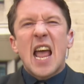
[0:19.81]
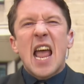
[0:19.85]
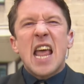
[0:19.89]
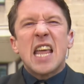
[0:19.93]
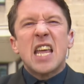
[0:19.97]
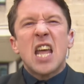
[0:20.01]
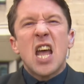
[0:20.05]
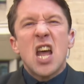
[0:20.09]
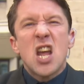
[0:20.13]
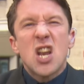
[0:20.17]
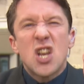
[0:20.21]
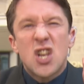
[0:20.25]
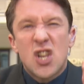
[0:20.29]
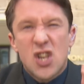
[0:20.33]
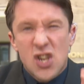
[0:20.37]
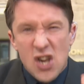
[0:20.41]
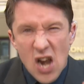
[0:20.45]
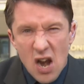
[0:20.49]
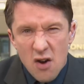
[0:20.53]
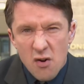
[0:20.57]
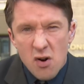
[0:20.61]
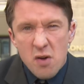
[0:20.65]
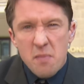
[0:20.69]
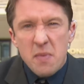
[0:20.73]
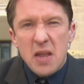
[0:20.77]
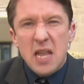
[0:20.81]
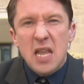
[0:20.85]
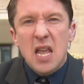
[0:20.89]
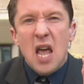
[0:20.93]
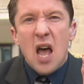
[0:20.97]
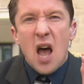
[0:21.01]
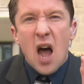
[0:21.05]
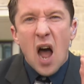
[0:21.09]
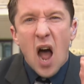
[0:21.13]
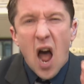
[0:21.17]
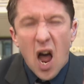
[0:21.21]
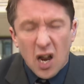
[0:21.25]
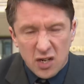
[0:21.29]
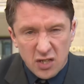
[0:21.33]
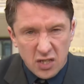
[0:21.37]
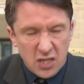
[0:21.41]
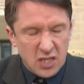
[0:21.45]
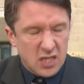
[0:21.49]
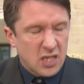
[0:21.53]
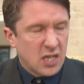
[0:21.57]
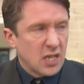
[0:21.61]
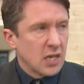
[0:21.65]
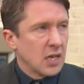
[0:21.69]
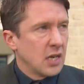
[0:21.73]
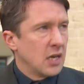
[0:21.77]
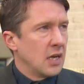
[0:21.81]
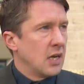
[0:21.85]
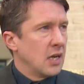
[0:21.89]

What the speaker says: a Jeremy Hunt.